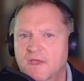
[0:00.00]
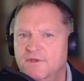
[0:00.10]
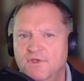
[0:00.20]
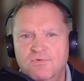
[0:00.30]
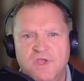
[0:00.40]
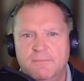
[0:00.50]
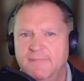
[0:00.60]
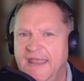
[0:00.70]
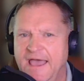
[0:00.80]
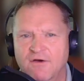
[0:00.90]
Don't come
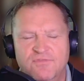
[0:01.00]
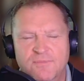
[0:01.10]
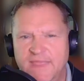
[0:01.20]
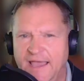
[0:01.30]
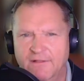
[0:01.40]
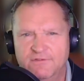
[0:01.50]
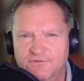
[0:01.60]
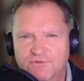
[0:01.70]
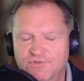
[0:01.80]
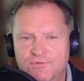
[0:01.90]
down from the
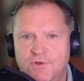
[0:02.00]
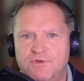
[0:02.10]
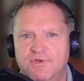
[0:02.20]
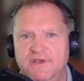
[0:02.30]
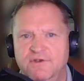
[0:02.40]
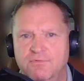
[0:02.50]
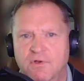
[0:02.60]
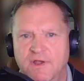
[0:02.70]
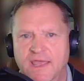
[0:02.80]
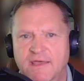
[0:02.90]
altitude you were created to
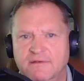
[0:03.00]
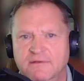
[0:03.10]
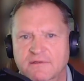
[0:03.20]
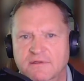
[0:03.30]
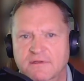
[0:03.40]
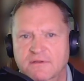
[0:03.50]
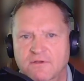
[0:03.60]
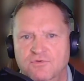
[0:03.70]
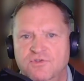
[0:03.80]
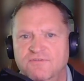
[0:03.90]
run at,
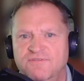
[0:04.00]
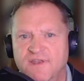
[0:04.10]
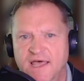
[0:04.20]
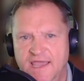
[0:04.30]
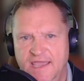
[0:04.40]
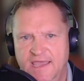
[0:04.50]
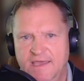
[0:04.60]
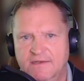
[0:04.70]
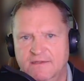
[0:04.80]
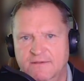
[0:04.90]
to fly
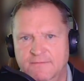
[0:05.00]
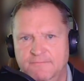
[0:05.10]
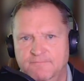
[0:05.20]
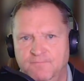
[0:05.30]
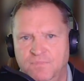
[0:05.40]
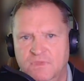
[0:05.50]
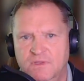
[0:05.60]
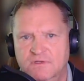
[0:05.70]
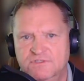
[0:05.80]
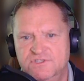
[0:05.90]
at,
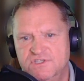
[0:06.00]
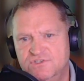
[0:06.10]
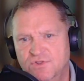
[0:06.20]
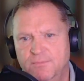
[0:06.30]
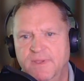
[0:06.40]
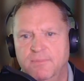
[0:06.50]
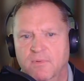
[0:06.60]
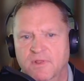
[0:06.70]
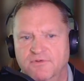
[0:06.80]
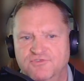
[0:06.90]
just so that people
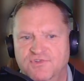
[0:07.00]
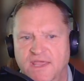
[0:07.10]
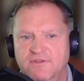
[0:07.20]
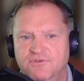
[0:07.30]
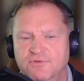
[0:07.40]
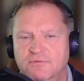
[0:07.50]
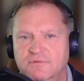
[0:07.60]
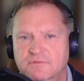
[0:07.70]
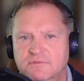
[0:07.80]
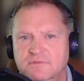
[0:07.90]
will understand you.
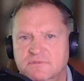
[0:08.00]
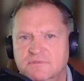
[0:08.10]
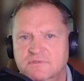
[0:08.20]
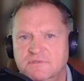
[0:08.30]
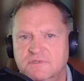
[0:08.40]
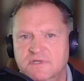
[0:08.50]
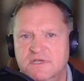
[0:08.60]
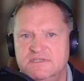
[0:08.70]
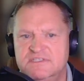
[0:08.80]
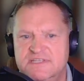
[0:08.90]

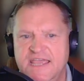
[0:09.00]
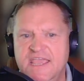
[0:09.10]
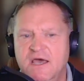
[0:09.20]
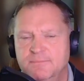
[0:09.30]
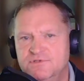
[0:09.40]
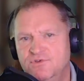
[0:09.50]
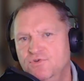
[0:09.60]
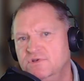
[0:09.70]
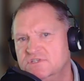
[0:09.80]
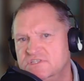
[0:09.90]
Stay up so you
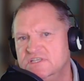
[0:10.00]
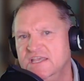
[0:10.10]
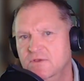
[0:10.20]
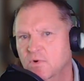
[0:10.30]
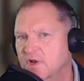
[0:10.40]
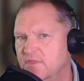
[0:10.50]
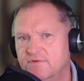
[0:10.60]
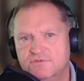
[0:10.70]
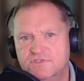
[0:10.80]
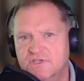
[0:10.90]
can see what
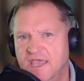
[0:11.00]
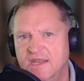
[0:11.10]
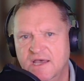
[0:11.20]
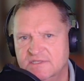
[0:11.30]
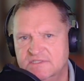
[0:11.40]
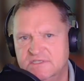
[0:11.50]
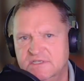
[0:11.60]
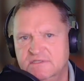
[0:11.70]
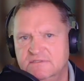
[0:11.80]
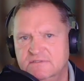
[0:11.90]
others cannot see.